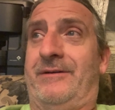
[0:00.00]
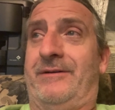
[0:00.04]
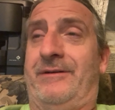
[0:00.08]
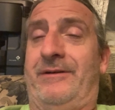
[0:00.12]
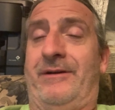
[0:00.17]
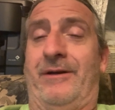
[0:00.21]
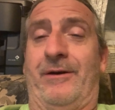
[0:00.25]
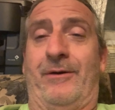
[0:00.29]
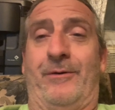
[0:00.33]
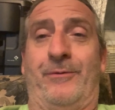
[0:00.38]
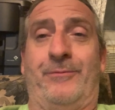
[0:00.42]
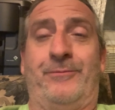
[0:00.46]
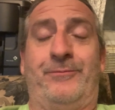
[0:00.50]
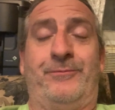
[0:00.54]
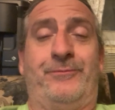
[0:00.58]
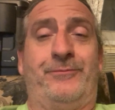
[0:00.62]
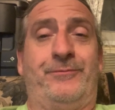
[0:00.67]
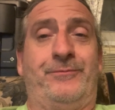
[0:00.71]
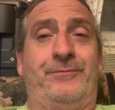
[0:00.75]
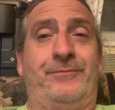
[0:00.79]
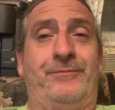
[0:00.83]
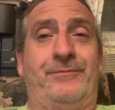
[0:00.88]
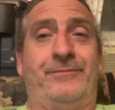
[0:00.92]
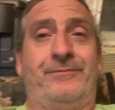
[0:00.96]
you know,
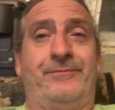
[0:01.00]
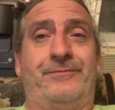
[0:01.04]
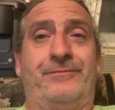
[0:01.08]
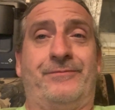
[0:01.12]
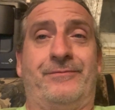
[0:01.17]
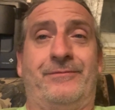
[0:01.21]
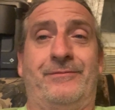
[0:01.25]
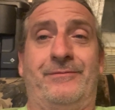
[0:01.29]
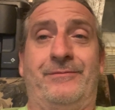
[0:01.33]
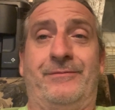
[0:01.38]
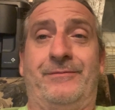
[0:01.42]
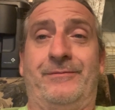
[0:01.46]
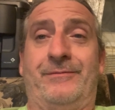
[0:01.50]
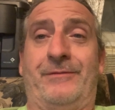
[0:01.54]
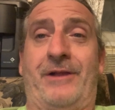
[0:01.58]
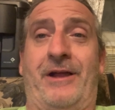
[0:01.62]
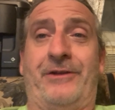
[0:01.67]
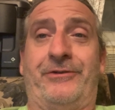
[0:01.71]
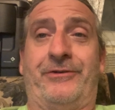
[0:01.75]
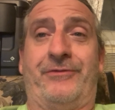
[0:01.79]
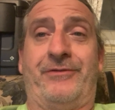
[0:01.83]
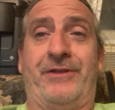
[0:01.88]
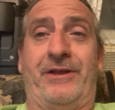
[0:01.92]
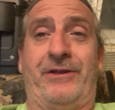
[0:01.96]

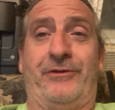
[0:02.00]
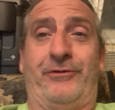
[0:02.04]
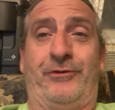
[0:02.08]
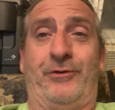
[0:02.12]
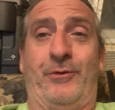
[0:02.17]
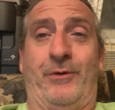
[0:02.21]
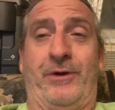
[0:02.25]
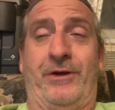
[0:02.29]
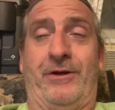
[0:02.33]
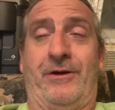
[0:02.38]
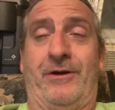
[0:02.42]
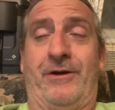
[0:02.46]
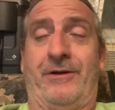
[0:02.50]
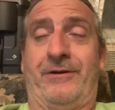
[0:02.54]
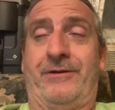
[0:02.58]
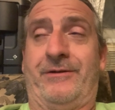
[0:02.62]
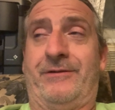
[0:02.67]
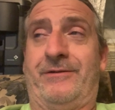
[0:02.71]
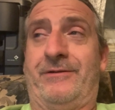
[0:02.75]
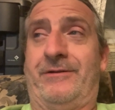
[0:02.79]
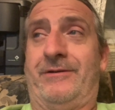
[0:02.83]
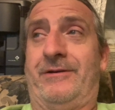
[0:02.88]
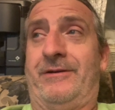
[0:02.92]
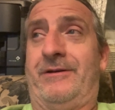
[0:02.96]
lots of things going on.
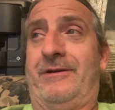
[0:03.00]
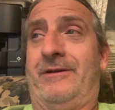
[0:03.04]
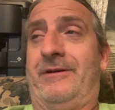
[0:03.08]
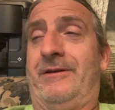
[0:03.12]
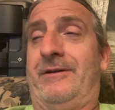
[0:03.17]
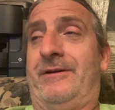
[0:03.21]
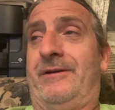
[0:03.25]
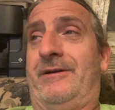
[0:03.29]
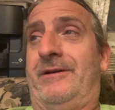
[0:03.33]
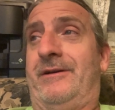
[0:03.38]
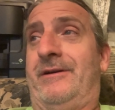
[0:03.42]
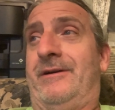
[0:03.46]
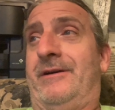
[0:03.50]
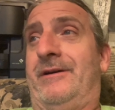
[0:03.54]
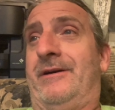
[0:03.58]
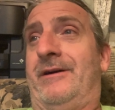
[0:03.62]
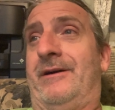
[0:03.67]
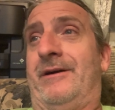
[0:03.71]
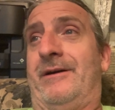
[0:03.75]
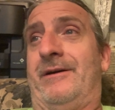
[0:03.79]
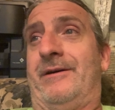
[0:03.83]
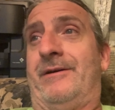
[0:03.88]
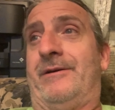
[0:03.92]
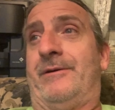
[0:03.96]

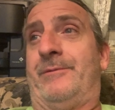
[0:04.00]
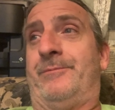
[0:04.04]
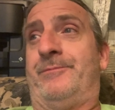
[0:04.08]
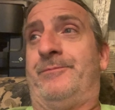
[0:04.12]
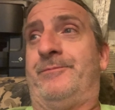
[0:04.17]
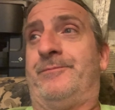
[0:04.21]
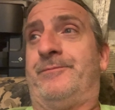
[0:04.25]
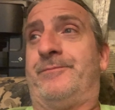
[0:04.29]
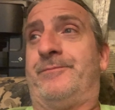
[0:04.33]
Um,